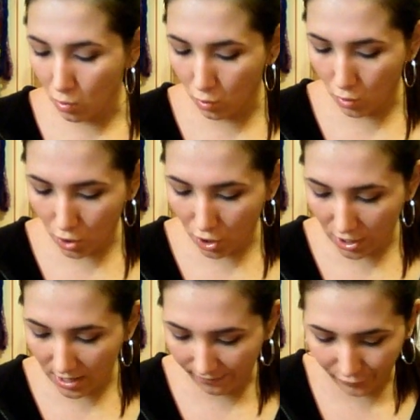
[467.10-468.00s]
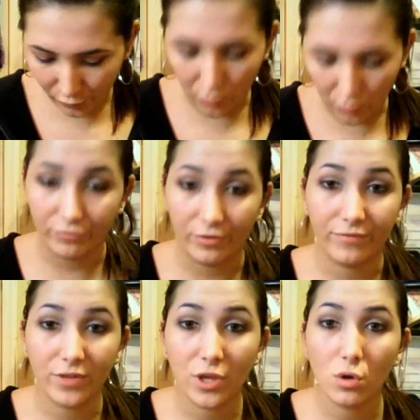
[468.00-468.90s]
or if you want a
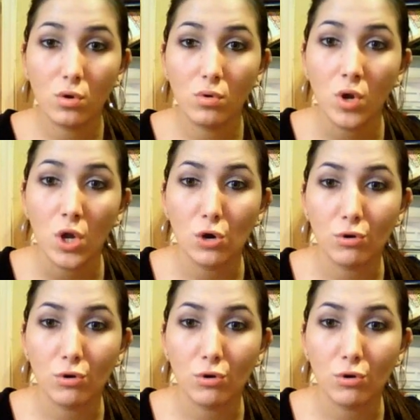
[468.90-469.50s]
review